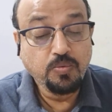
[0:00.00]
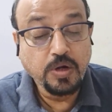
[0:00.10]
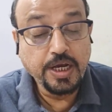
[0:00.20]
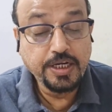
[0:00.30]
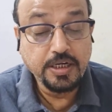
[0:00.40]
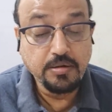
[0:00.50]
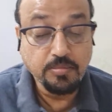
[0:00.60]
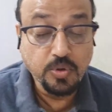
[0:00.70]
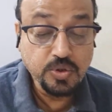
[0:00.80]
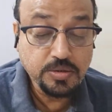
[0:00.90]
Wide in
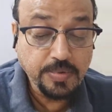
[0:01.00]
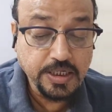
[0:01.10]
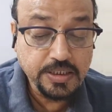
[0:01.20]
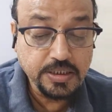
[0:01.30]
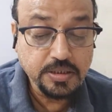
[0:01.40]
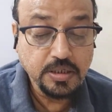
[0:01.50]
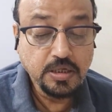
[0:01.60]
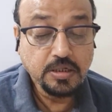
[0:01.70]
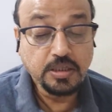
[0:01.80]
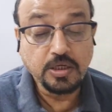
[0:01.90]
most places,
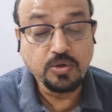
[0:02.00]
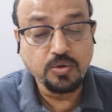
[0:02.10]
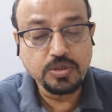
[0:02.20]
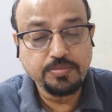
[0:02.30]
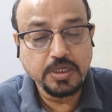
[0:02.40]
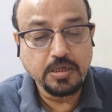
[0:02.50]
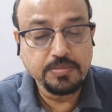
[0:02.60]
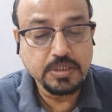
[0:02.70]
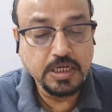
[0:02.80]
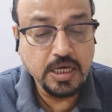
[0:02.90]
the coast
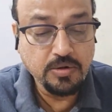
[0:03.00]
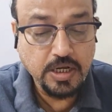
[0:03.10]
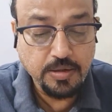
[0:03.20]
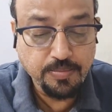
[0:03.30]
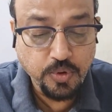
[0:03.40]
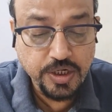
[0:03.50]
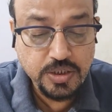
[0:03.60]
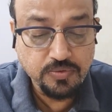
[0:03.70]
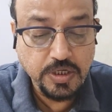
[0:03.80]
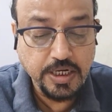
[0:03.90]
becomes narrow at
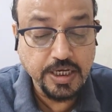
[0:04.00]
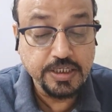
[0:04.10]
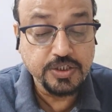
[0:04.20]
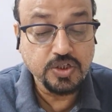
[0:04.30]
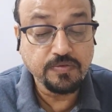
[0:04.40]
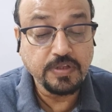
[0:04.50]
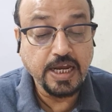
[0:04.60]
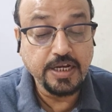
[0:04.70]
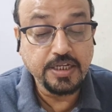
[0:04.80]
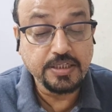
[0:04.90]
points where edges of the
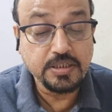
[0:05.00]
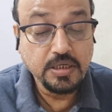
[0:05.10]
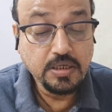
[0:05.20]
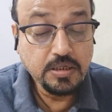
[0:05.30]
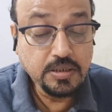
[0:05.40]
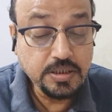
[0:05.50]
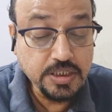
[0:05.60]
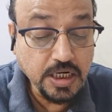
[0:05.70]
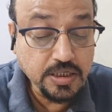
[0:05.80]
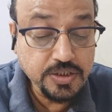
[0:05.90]
Andes
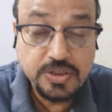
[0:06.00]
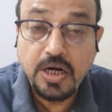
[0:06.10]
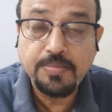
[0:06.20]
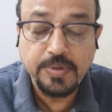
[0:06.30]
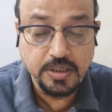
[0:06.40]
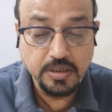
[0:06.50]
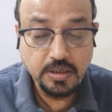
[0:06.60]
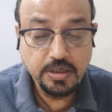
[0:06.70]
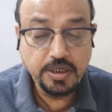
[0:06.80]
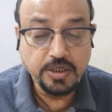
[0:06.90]
jut sharply
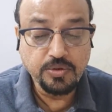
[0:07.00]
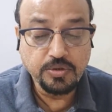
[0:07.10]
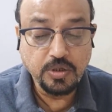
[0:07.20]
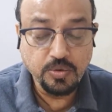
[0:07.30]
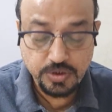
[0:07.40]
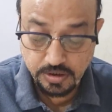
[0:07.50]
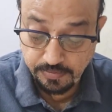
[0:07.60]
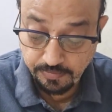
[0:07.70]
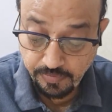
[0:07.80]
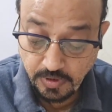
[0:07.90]
into the
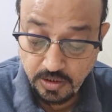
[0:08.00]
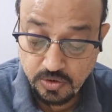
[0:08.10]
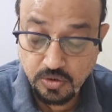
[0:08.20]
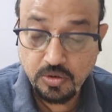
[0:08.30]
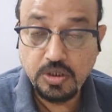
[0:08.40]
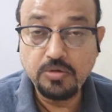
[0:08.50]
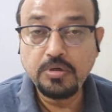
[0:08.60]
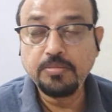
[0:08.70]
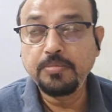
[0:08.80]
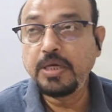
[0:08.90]
ocean. So you
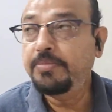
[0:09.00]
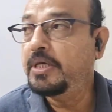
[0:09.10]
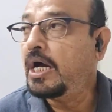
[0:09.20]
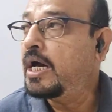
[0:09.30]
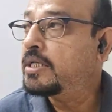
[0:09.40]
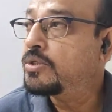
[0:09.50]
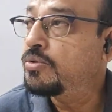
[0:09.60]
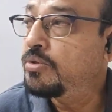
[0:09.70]
will may be asked